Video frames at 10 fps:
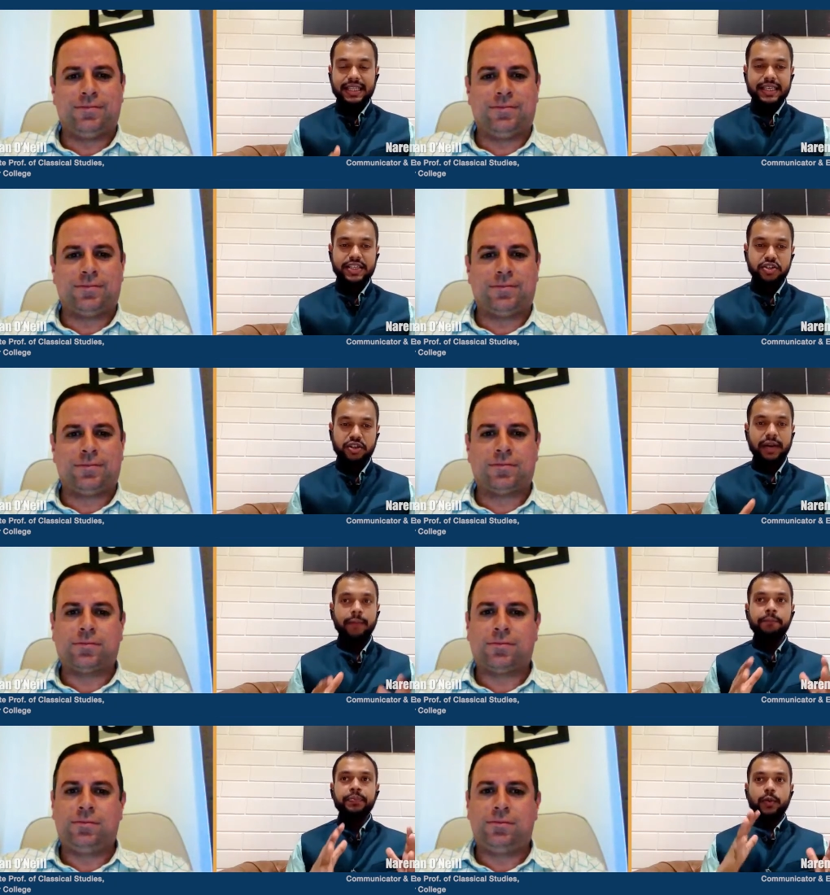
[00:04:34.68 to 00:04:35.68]
Speaker 1: in the history
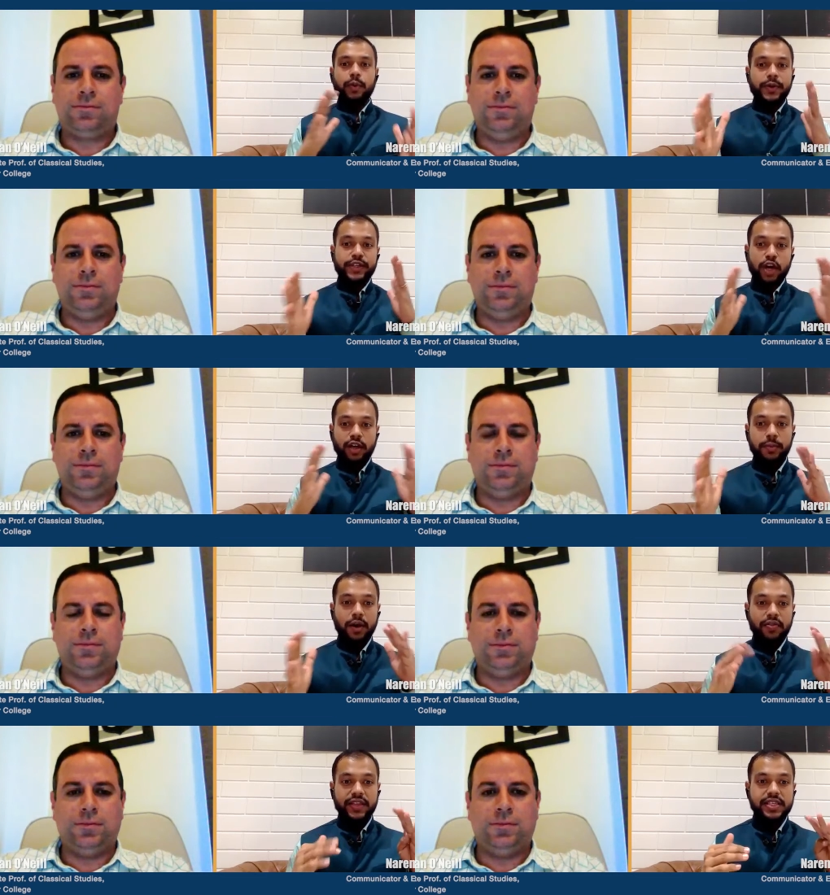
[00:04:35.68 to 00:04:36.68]
when we're talking
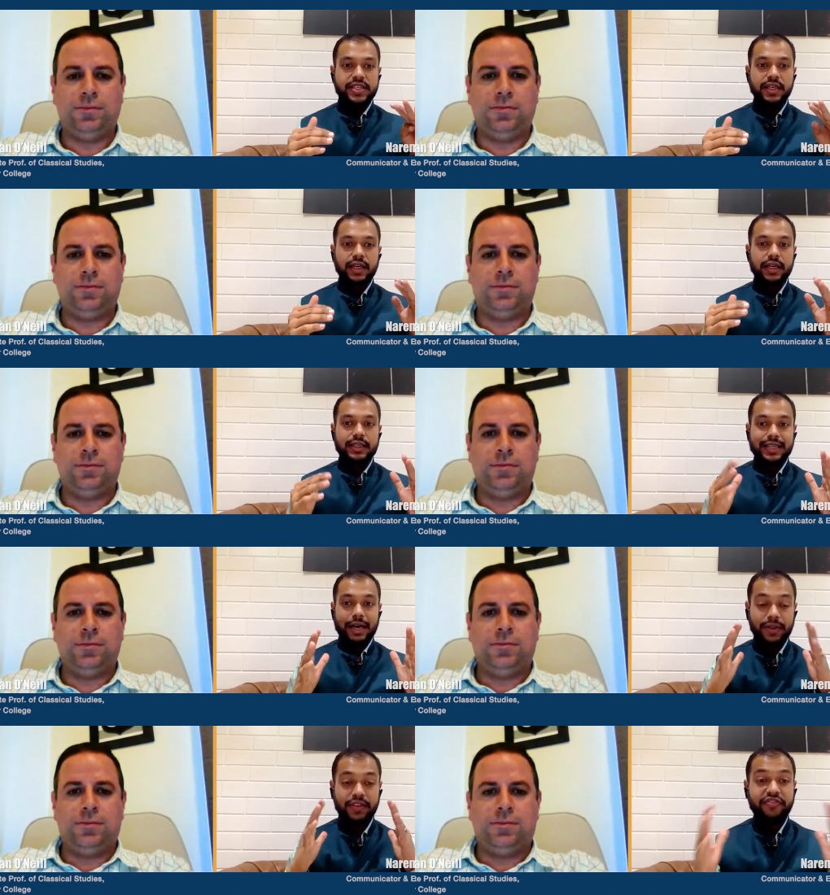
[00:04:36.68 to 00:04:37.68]
about this uh,
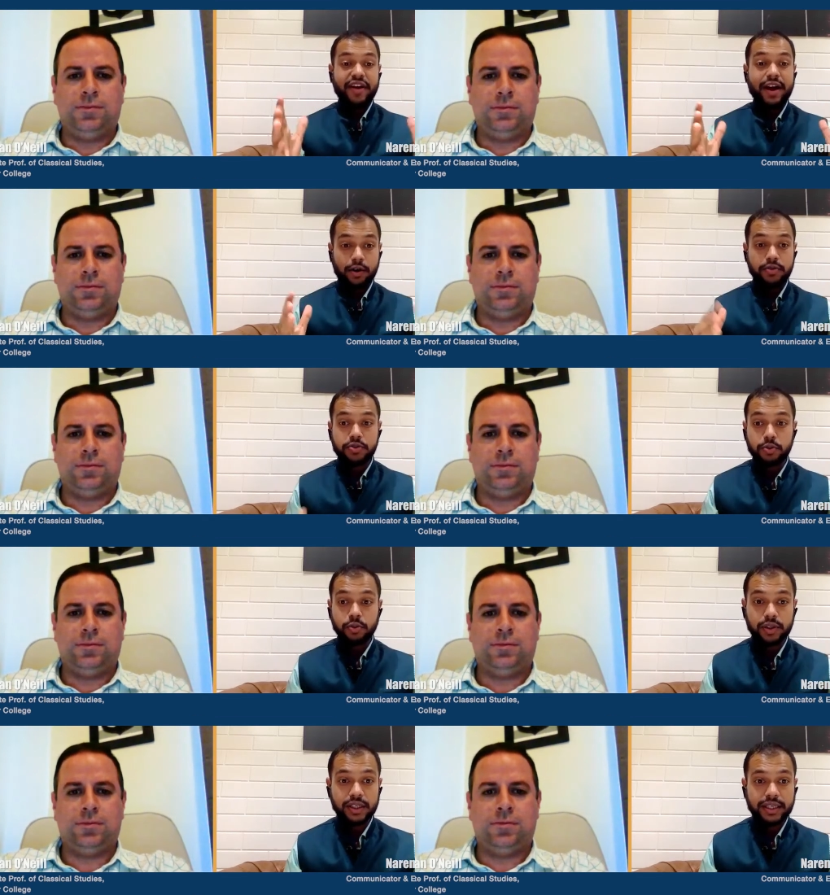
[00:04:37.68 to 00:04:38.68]
time when the pharaohs
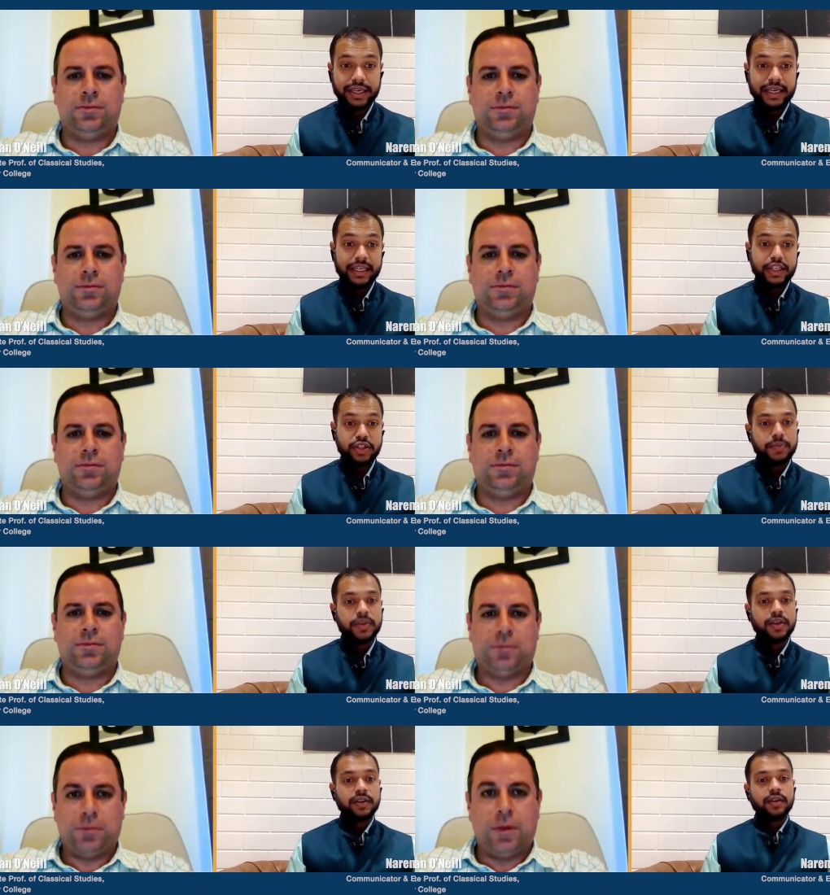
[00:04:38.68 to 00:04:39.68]
ruled Egypt?
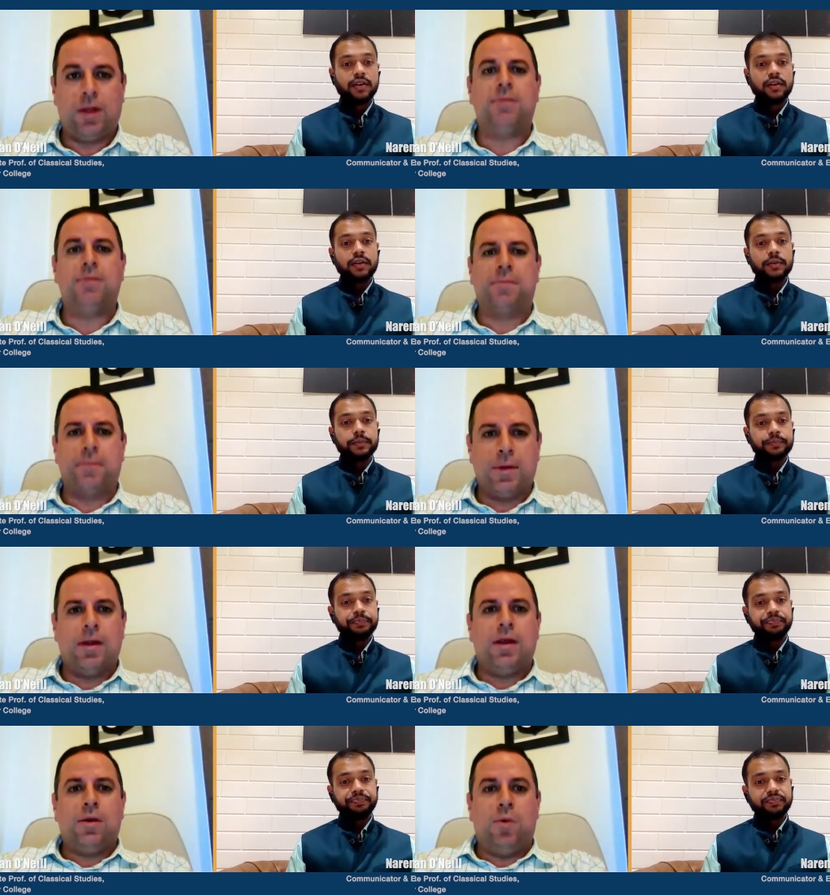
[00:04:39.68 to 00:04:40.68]

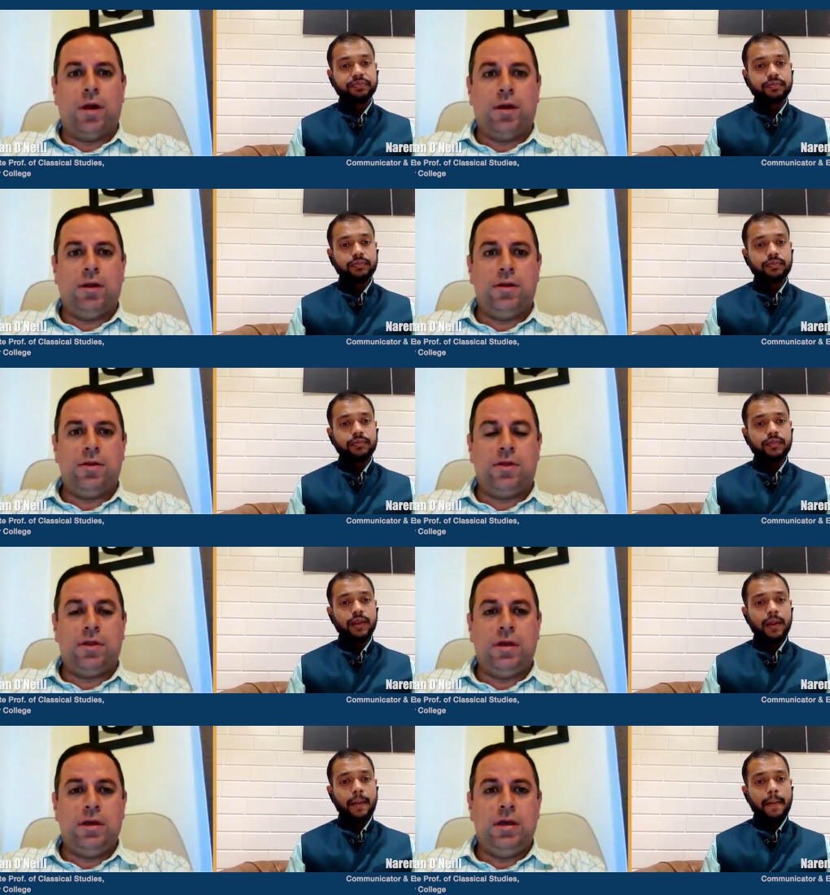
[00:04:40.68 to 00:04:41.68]
Speaker 2: Well,
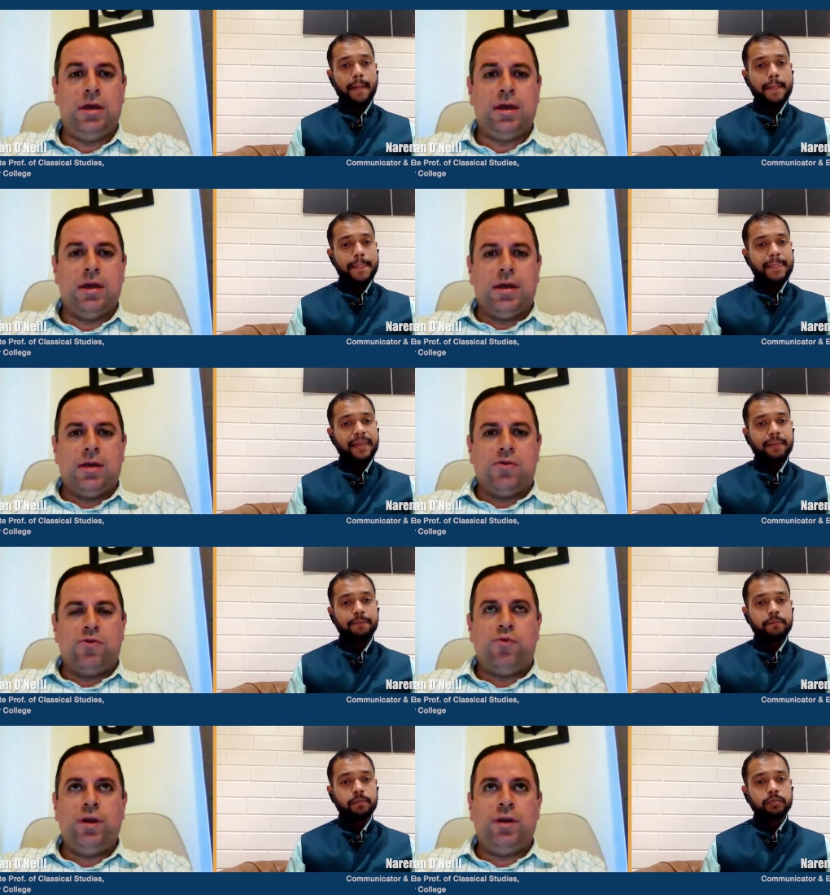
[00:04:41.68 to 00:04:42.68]
the
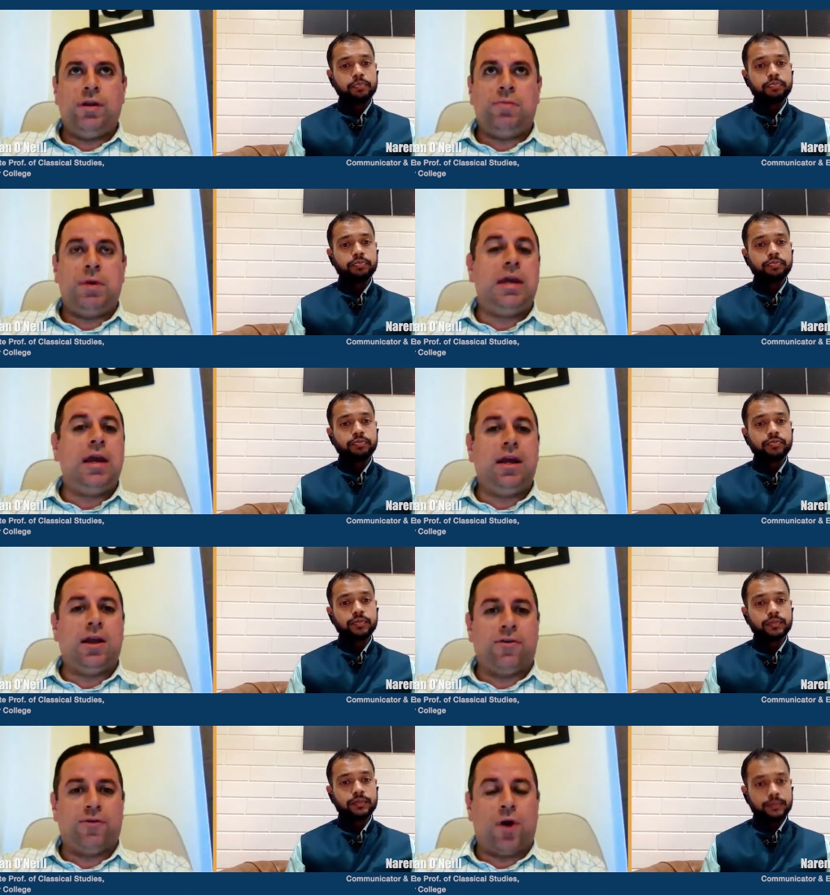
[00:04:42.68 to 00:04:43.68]
real beginning of
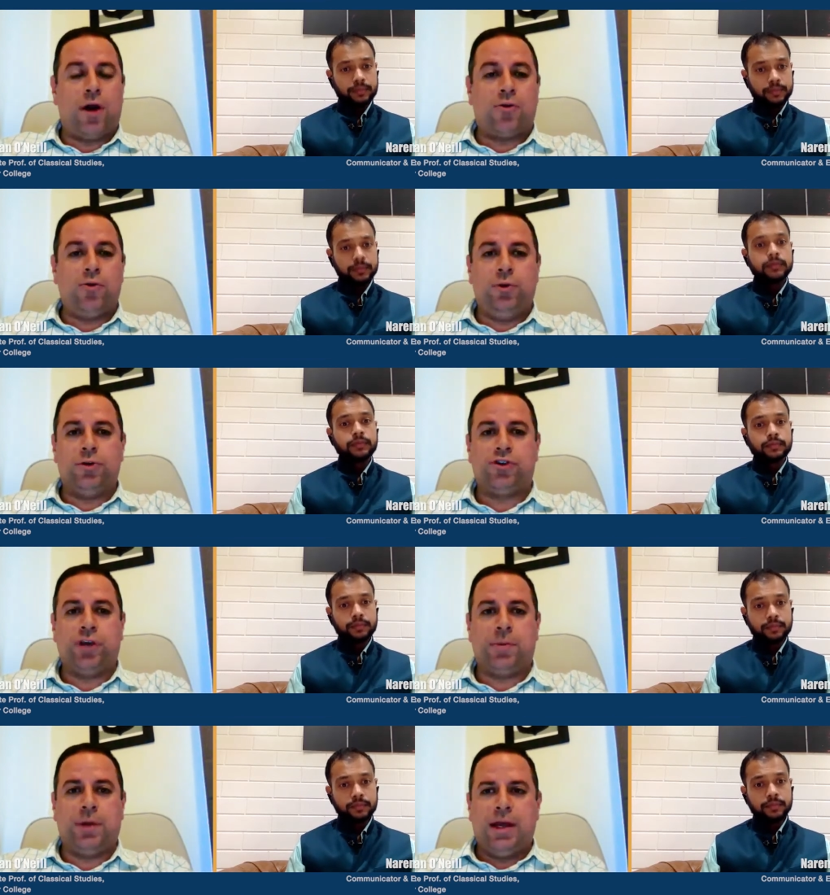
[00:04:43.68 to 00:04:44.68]
pharaonic
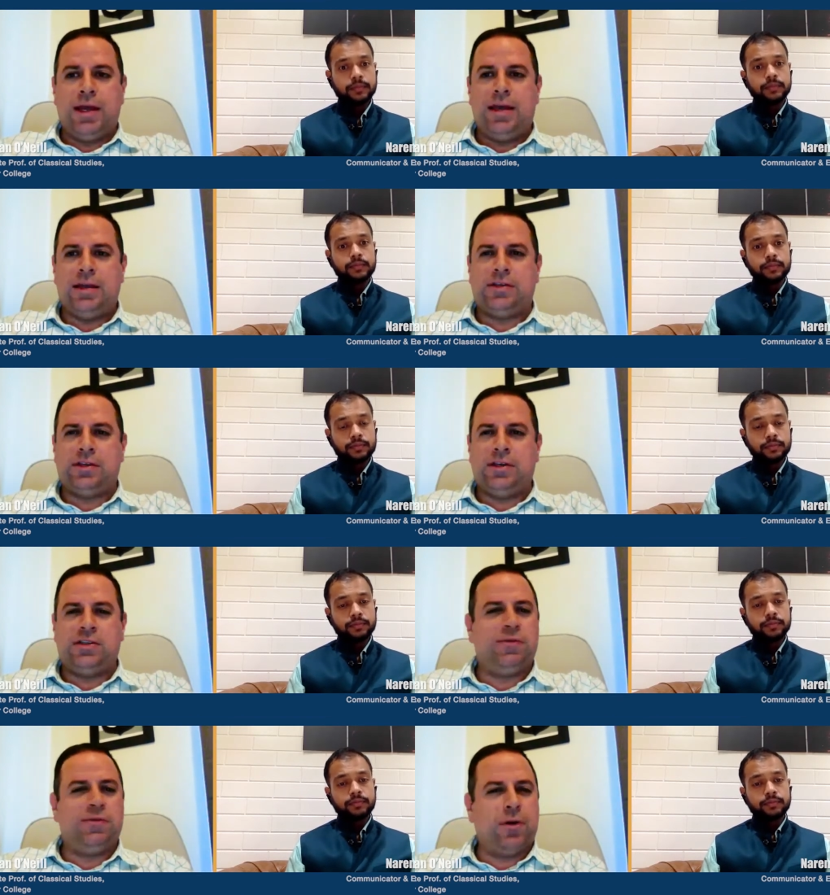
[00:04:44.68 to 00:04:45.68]
rulership is is
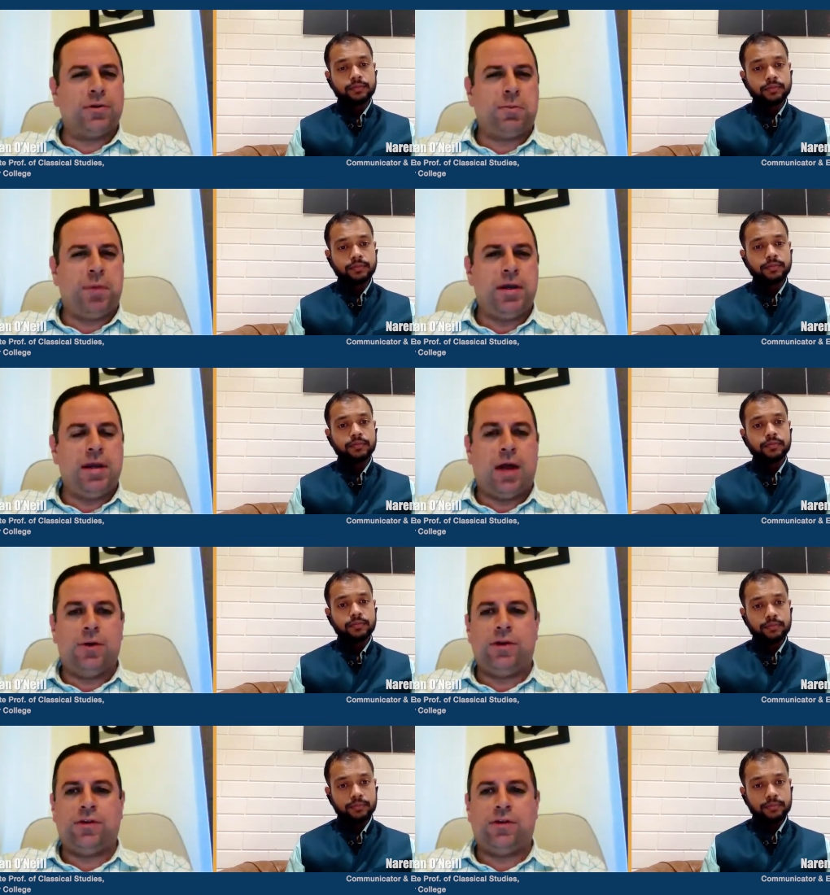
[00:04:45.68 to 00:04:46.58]
difficult to pin down in